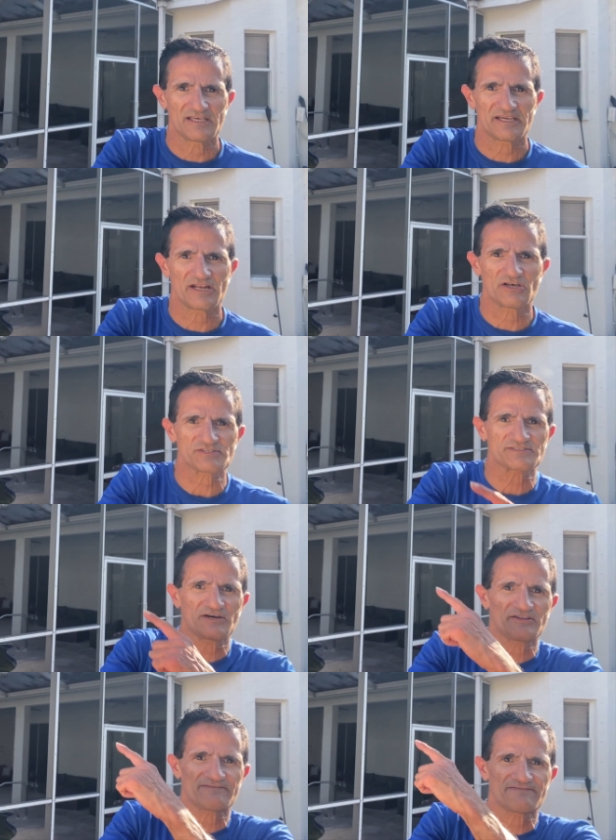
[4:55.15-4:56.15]
You can also tell
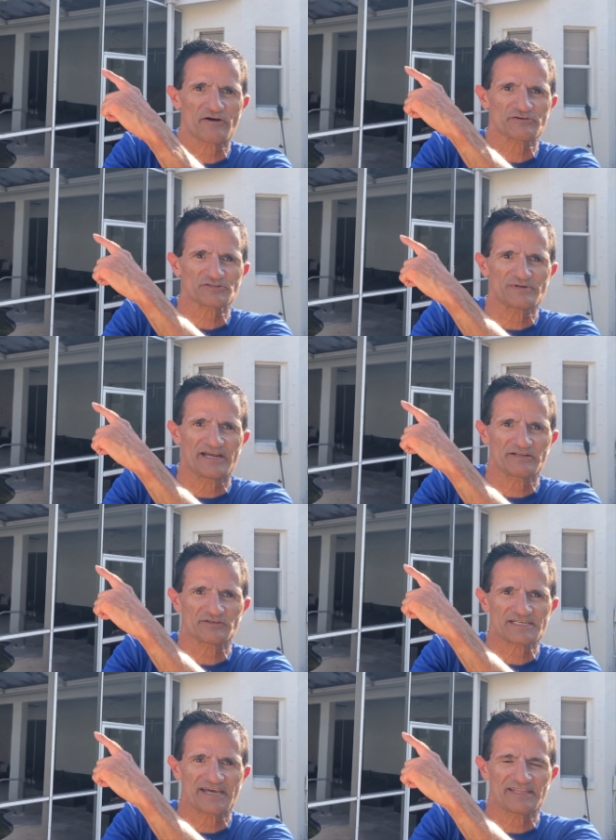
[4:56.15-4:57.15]
the far tree on the other
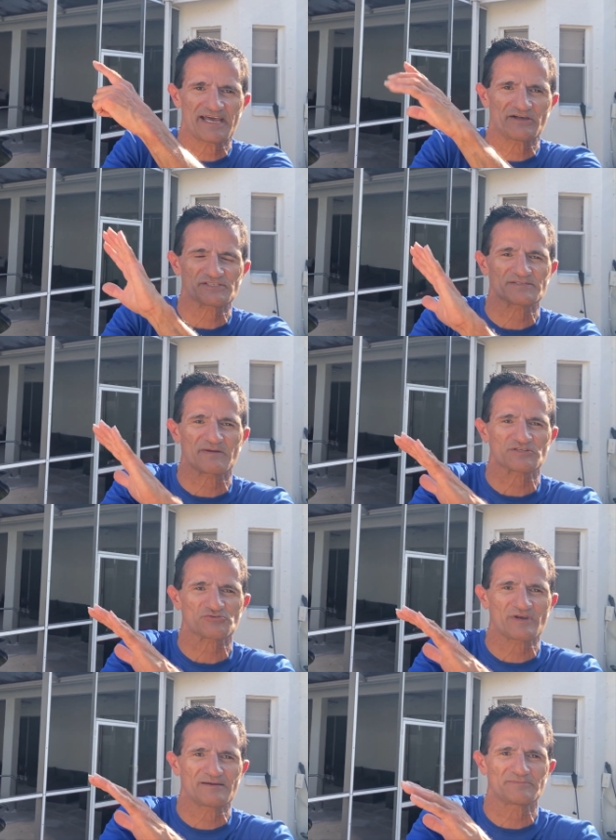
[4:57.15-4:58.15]
side of the house has been
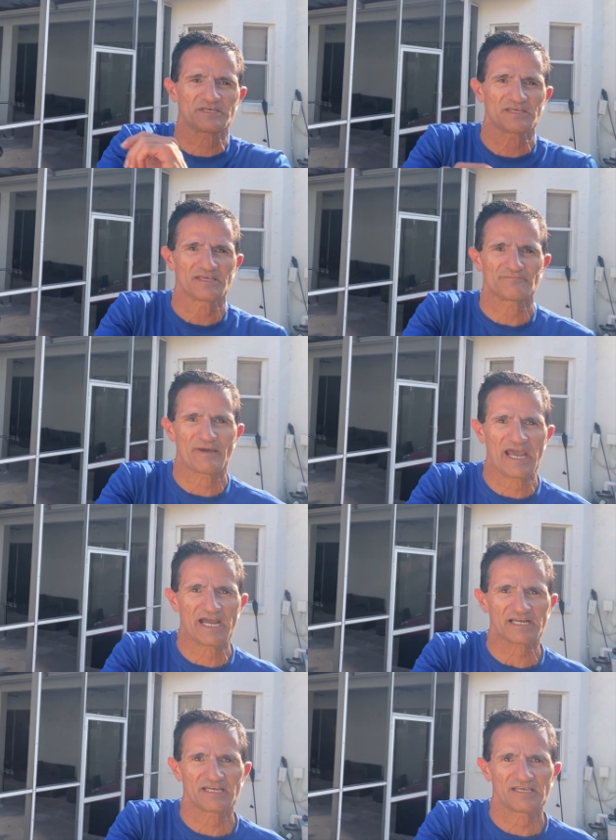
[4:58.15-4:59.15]
trimmed back.